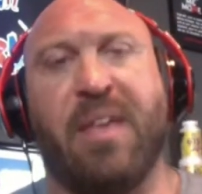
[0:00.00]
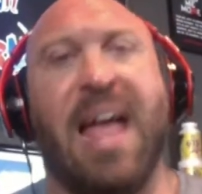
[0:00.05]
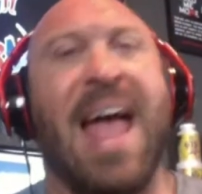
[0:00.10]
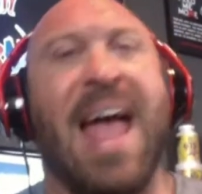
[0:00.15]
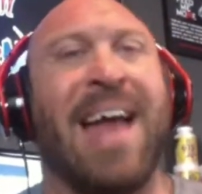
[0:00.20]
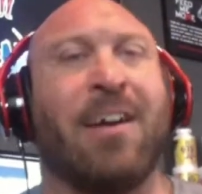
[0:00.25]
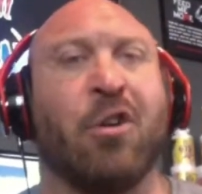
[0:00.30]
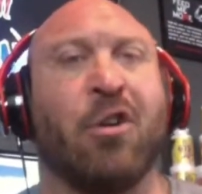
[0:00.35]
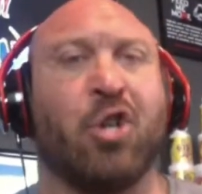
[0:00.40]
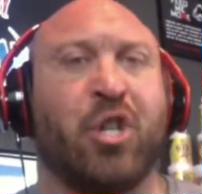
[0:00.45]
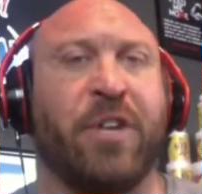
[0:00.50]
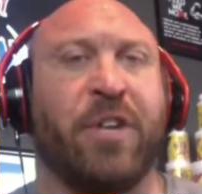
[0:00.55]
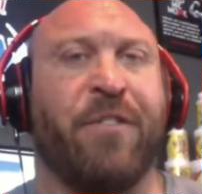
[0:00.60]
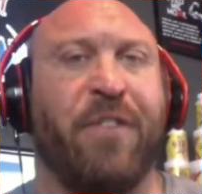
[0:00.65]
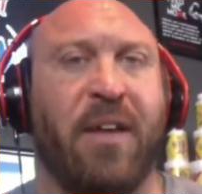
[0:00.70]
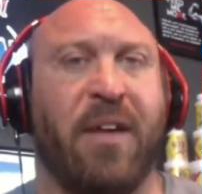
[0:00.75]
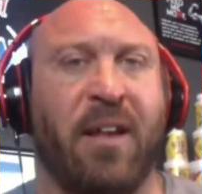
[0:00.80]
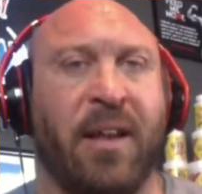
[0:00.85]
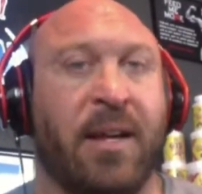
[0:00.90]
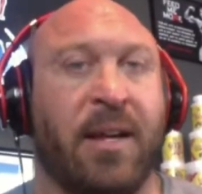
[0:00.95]
energy
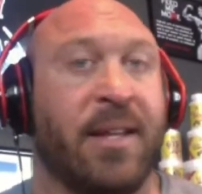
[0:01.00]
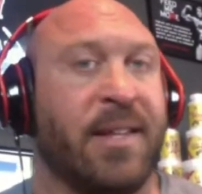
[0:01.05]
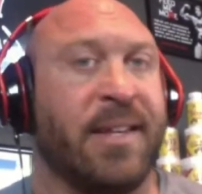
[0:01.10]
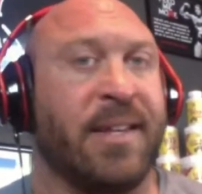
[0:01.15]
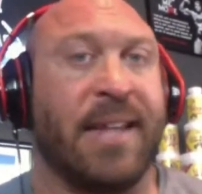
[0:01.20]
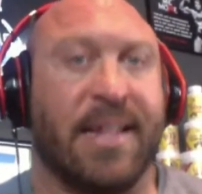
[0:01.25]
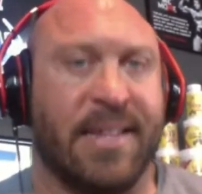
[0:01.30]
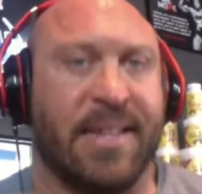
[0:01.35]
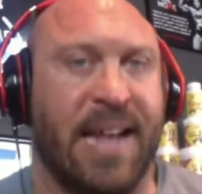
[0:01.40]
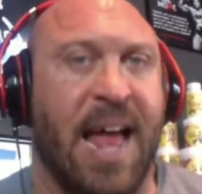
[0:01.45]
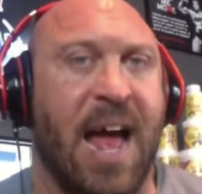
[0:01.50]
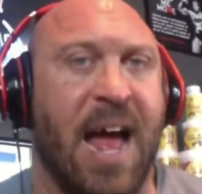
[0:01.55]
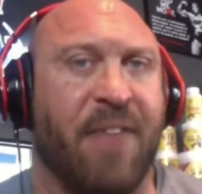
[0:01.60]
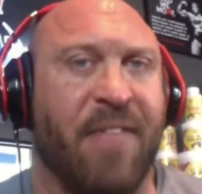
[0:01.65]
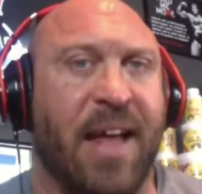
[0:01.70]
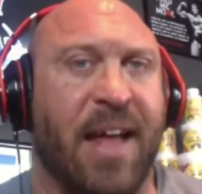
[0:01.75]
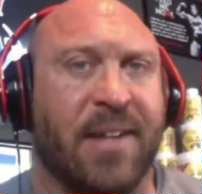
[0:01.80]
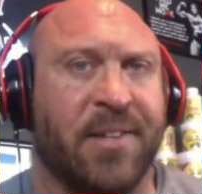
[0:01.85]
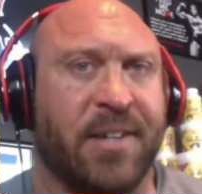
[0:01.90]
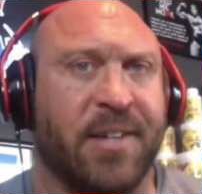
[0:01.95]
feeling because it doesn't have
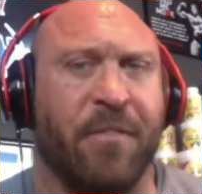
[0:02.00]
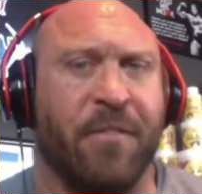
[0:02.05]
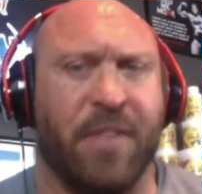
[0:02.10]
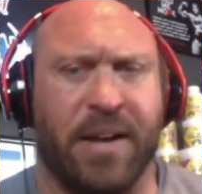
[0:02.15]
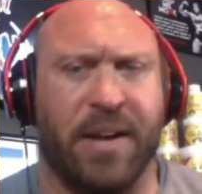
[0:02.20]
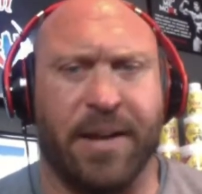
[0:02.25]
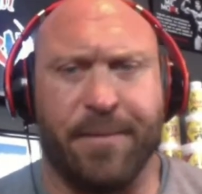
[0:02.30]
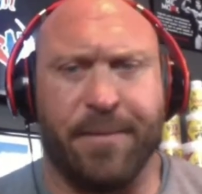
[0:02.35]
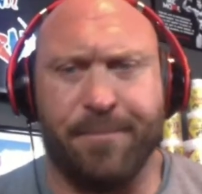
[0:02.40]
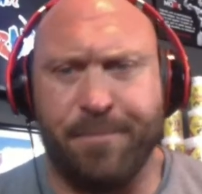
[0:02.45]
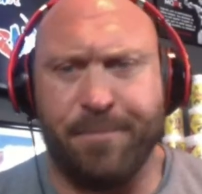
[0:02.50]
that stuff in